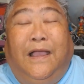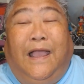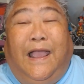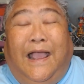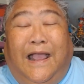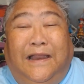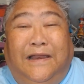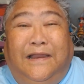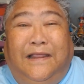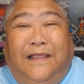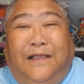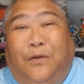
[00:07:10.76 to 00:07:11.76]
And
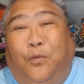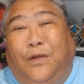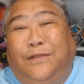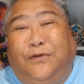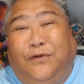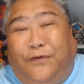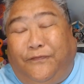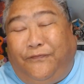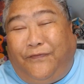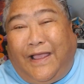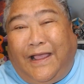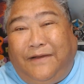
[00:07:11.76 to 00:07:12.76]
whether you're a
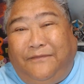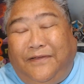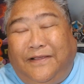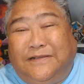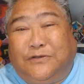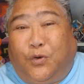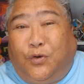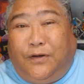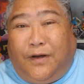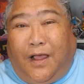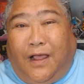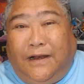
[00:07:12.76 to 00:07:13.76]
fan of his or
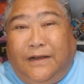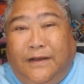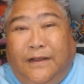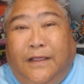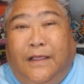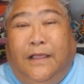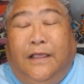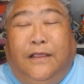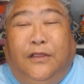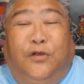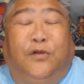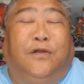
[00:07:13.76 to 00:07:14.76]
not,
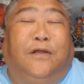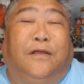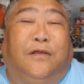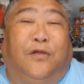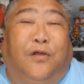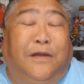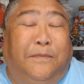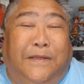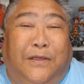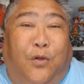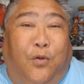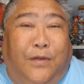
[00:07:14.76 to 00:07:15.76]
you're going to
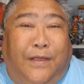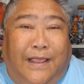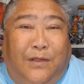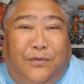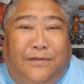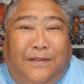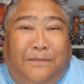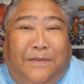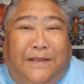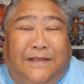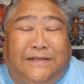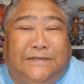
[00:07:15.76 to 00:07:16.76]
be okay with him
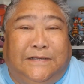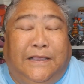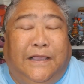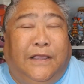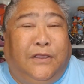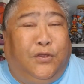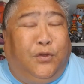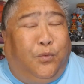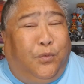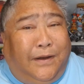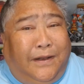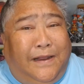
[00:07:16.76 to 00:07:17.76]
because you
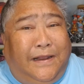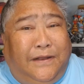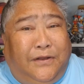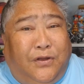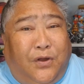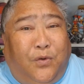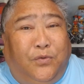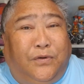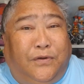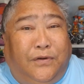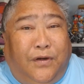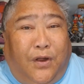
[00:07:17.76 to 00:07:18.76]
really don't
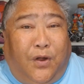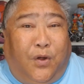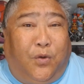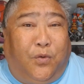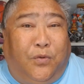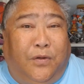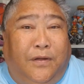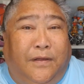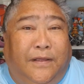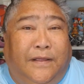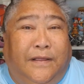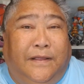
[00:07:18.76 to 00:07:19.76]
know
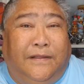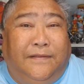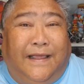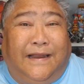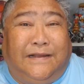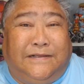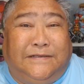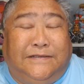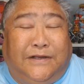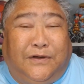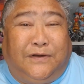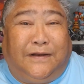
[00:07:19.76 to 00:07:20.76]
that it's
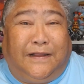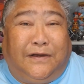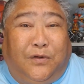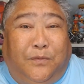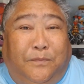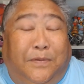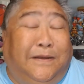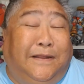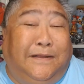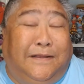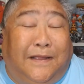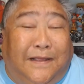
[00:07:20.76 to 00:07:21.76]
Jared Leto. But
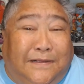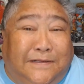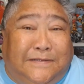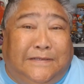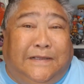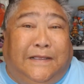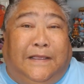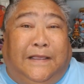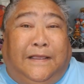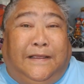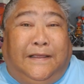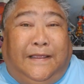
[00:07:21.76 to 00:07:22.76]
he does
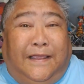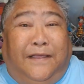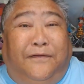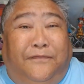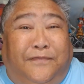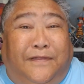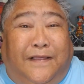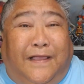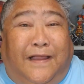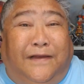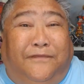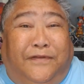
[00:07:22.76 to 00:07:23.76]
give the
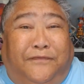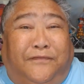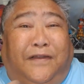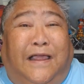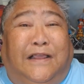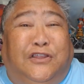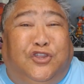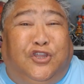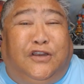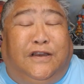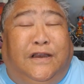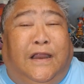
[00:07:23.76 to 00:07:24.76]
kind of
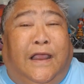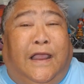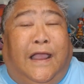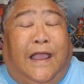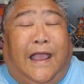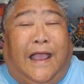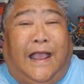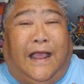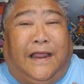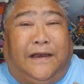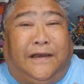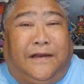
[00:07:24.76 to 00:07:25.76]
inflection
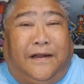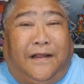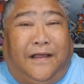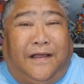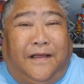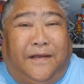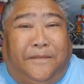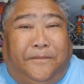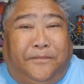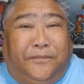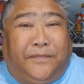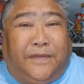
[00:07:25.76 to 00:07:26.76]
and um,